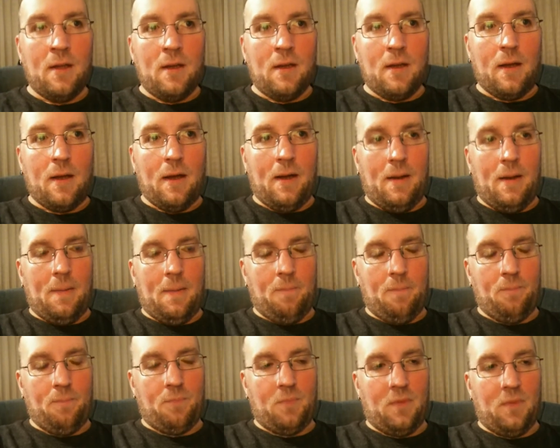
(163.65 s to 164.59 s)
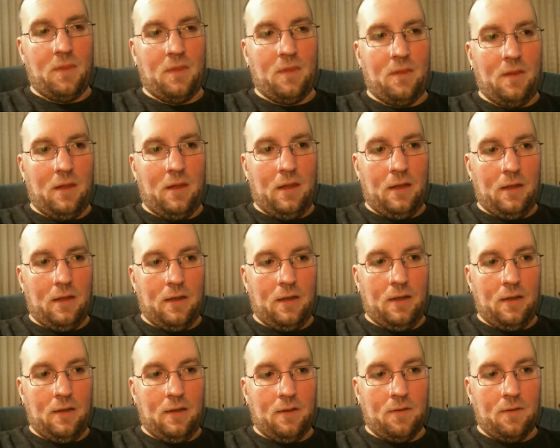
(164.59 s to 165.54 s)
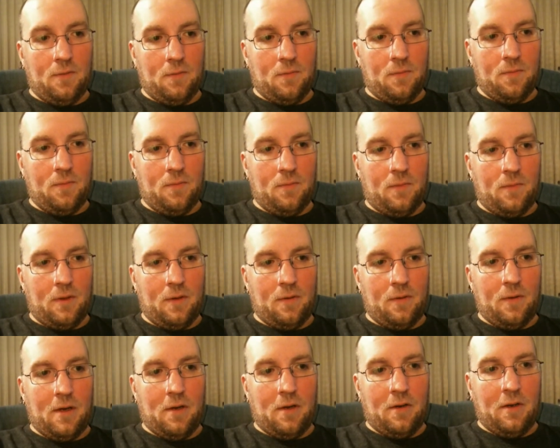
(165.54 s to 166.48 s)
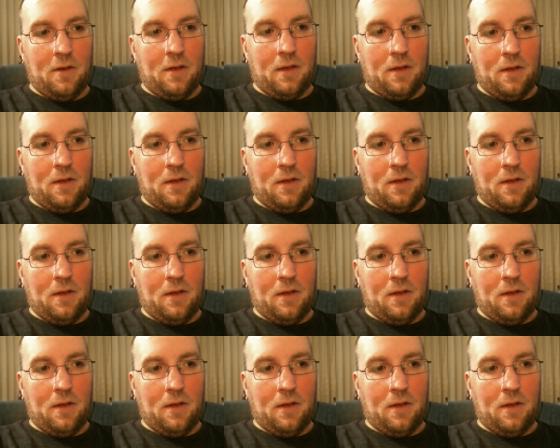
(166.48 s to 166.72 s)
The around